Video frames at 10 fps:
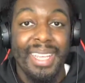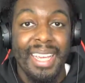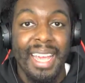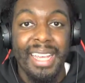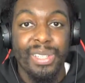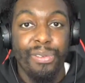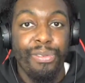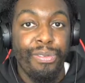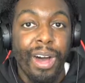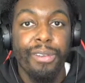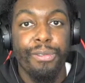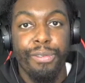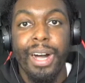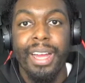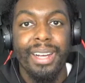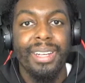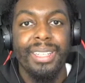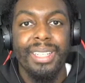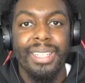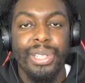he's a fun fighter.
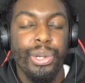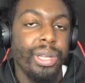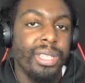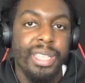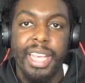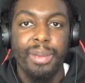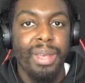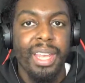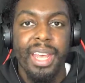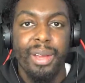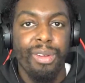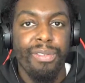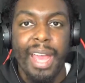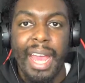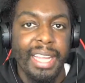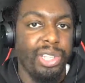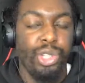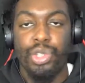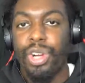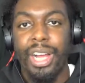You can stick him in there with any
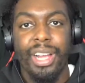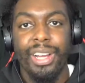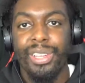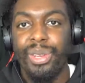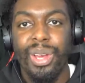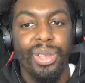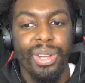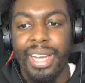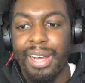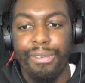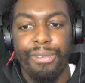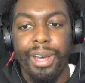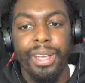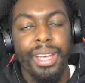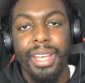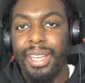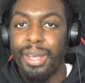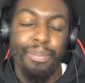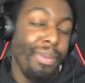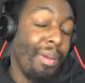striker and you know you're going to have fun.
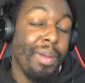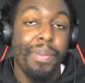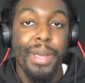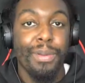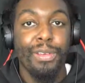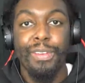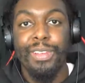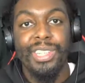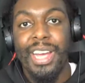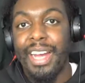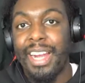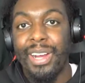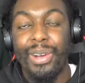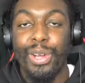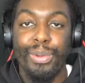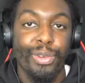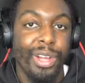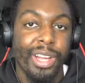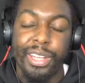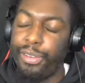Yeah, I mean, people have even shouted out Conor
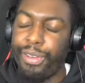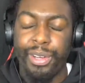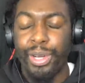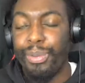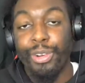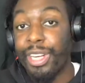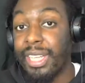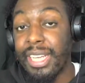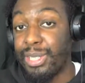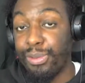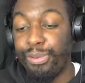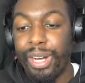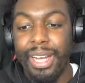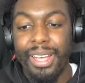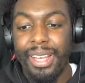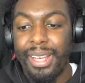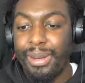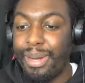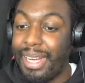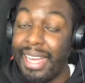McGregor. I don't think Conor McGregor takes the fight.
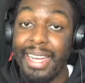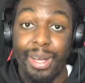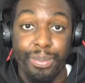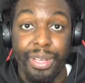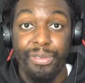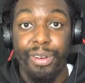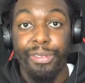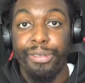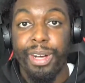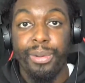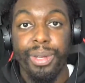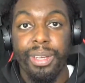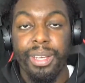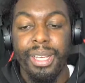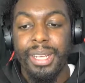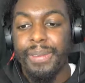But hey, that would be a fun fight, wouldn't it?